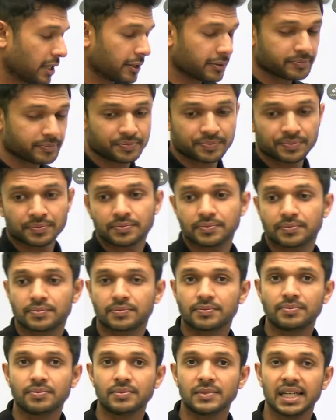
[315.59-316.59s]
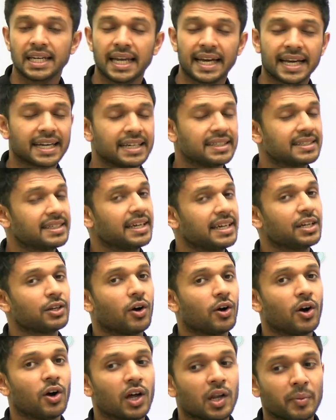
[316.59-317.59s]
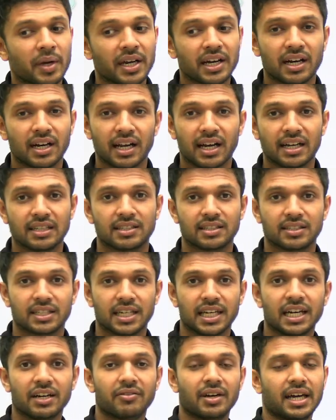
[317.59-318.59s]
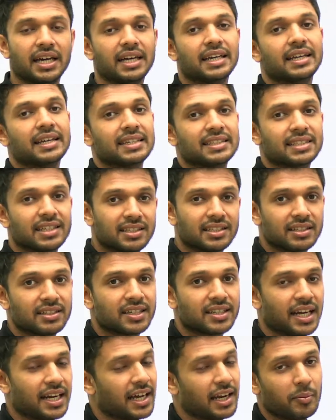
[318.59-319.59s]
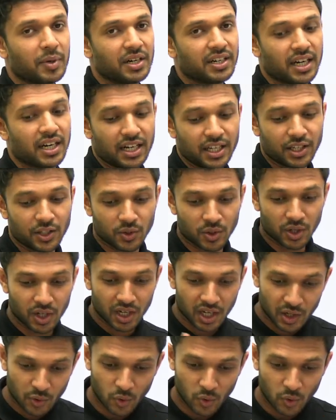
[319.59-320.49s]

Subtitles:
Now, like I say in all my classes, hai na, when I reach at this slide, I'll be telling you.